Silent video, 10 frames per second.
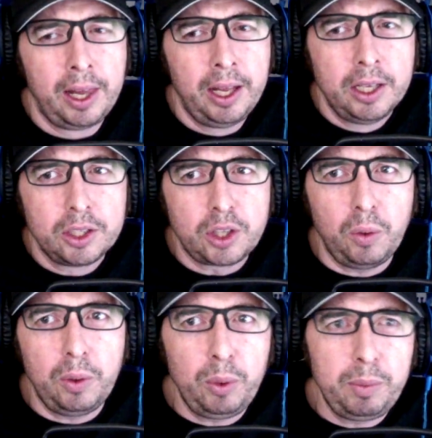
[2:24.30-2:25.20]
So
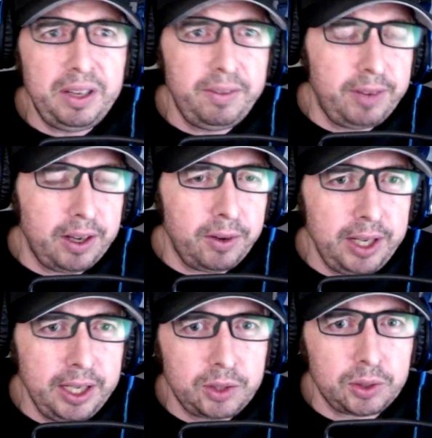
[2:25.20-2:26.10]
it would be very
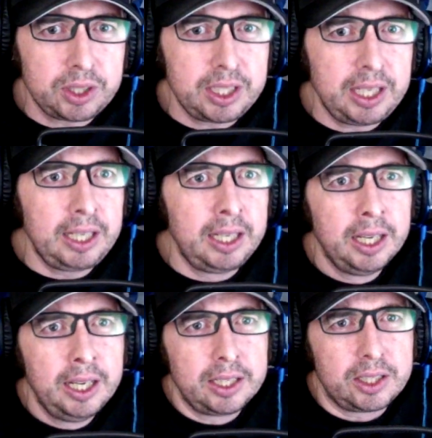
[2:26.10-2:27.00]
interesting
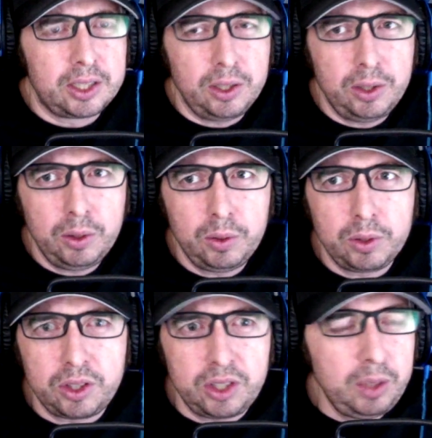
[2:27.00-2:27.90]
to
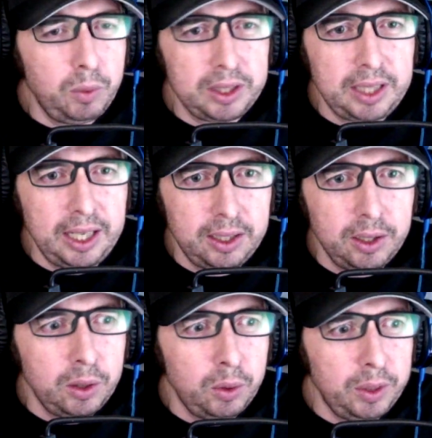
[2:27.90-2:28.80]
see what they
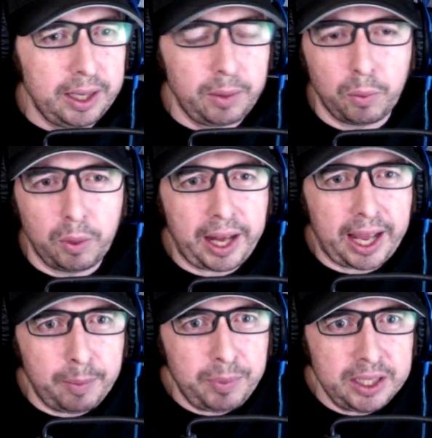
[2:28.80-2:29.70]
do and what
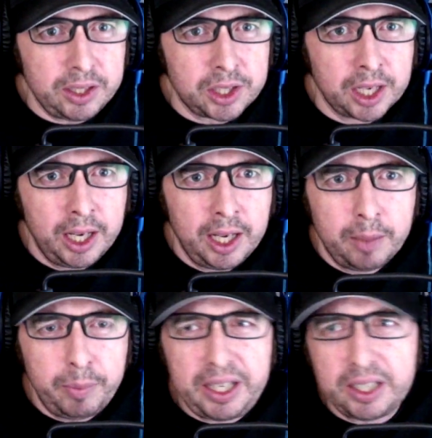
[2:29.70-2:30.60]
happens.
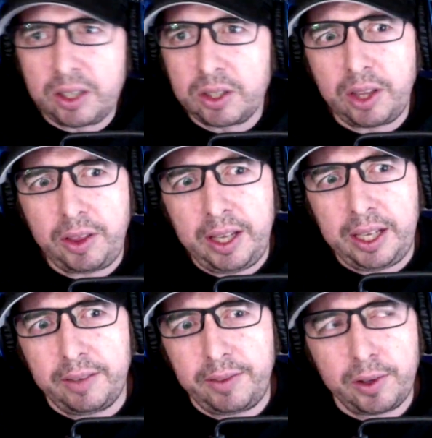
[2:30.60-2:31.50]
Because here's the thing.
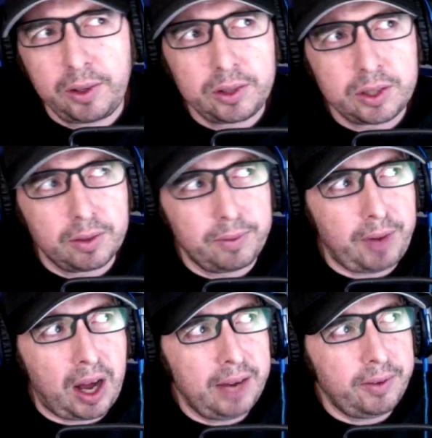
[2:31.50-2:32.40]
If there's
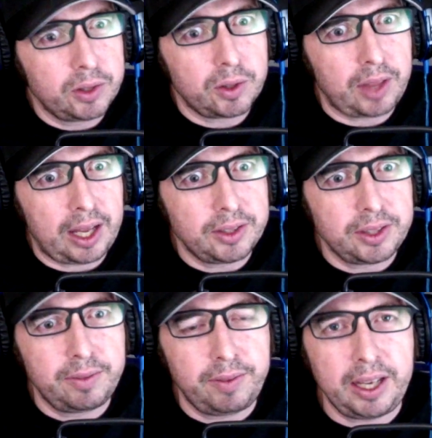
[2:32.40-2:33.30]

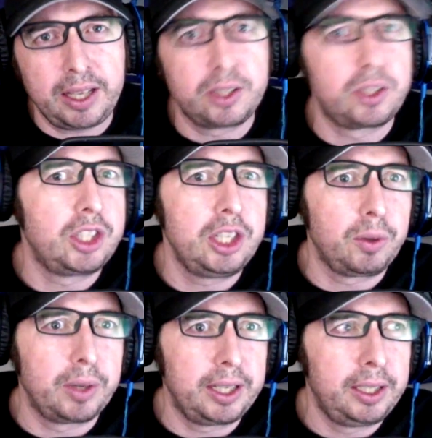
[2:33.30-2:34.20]
500,000 fans
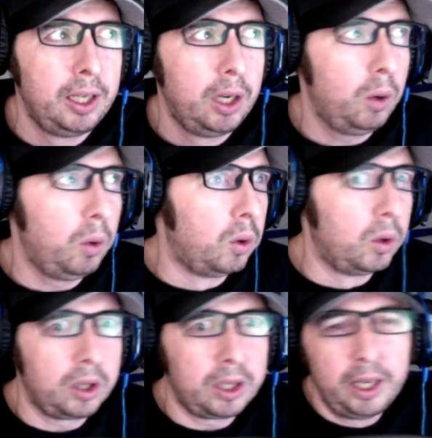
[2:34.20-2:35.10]
cheering,
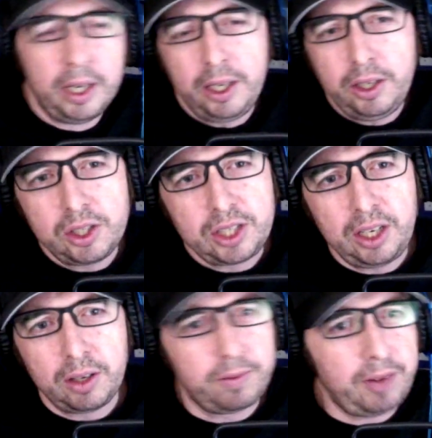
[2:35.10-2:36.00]
or you just
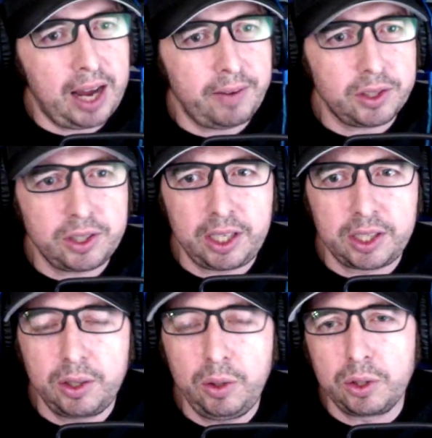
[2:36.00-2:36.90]
hear 5 or 6
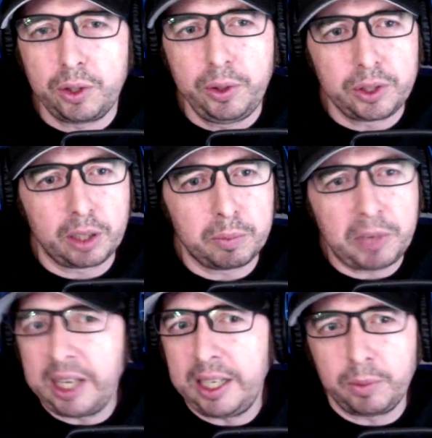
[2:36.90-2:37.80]
dudes losing their
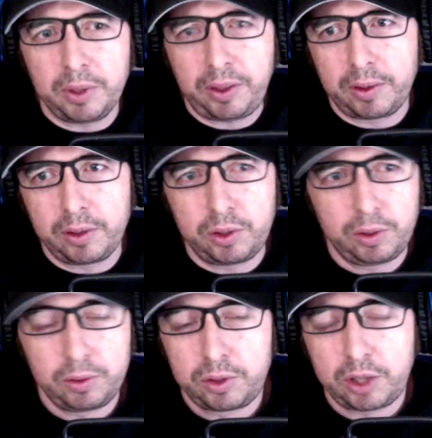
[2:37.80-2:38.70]
mind with
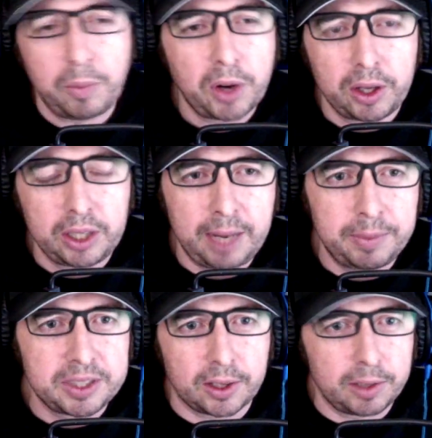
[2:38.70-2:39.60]
someone on
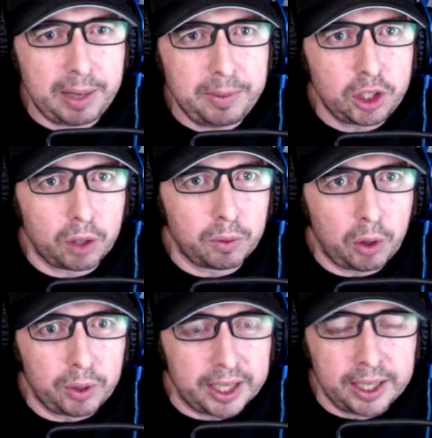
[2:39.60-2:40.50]
commentary, maybe Joe
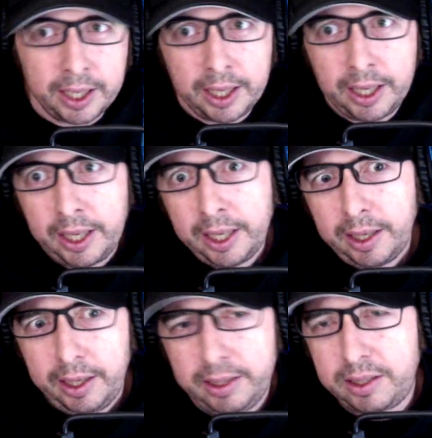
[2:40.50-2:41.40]
Rogan,
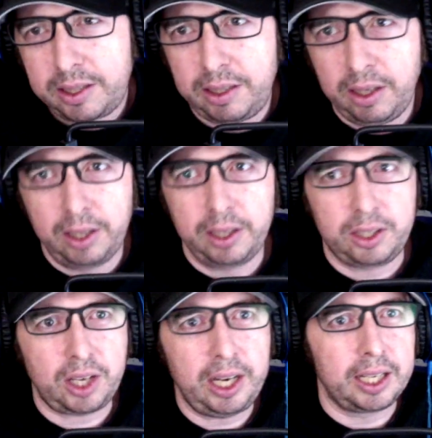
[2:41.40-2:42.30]
it's still
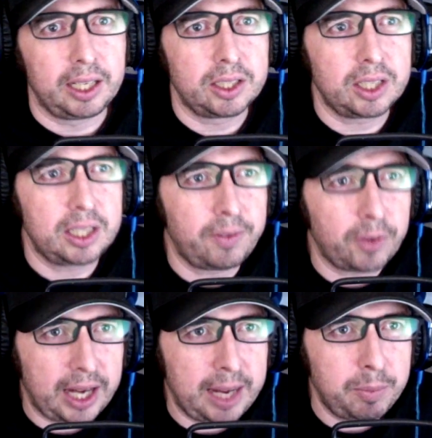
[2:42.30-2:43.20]
exciting. It's a
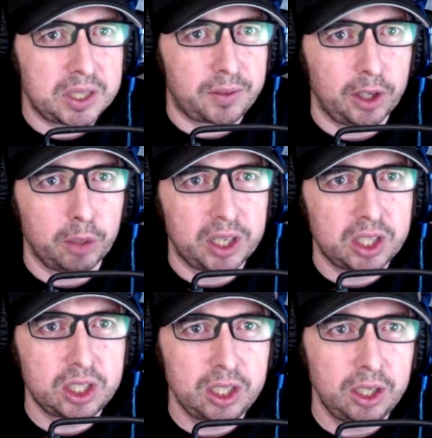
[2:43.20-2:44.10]
different atmosphere, but it's
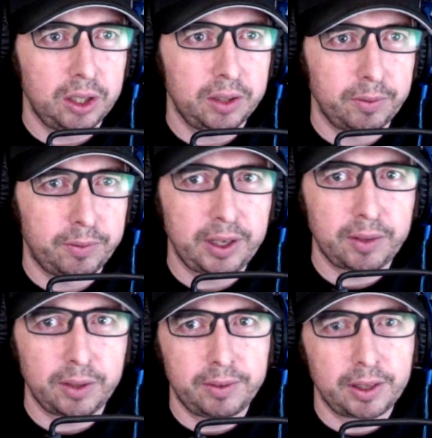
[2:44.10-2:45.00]
still
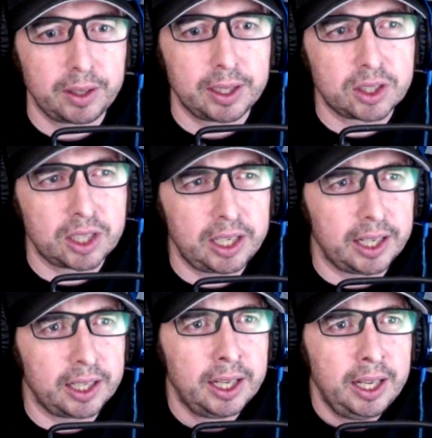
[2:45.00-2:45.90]
very, very
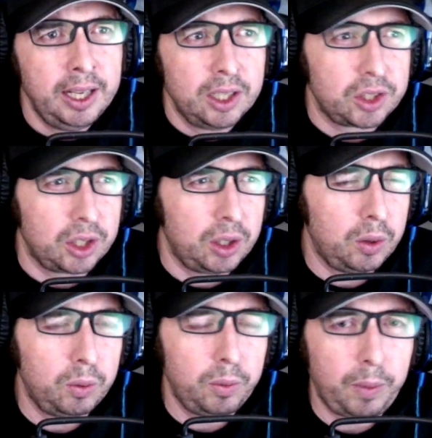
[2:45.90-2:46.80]
exciting.
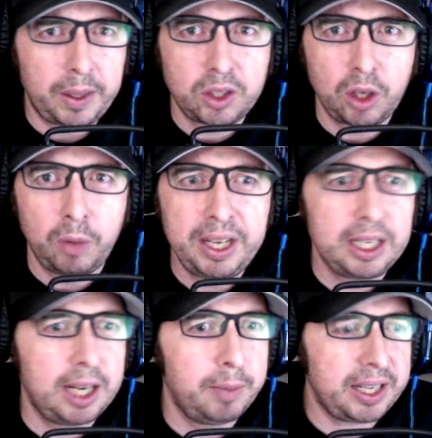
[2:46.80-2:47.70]
So many
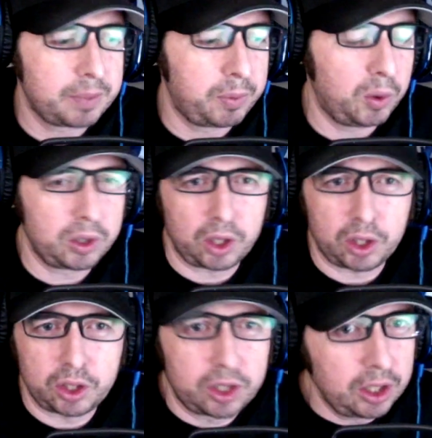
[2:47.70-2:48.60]
combat sports are
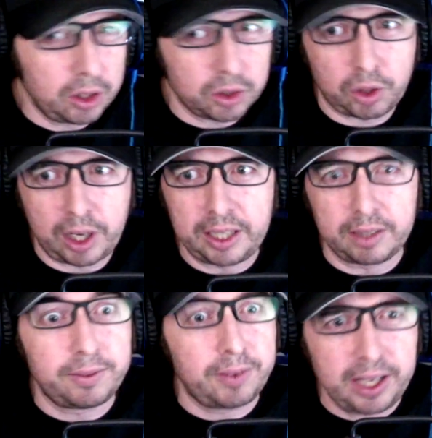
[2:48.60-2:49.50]
still trying to
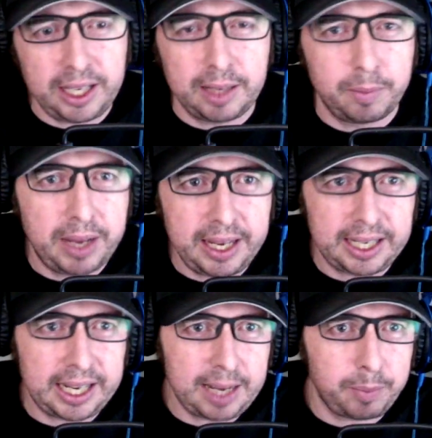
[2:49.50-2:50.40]
fight and make it
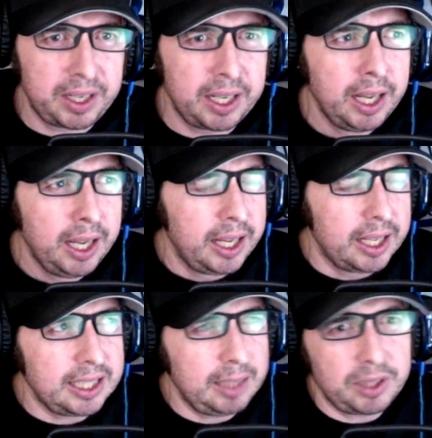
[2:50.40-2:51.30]
happen. It
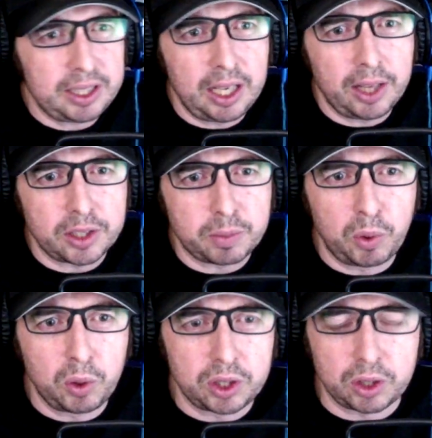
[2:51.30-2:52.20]
seems like the other
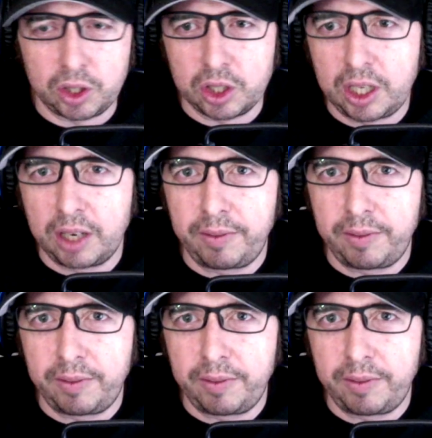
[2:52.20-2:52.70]
sports are just going to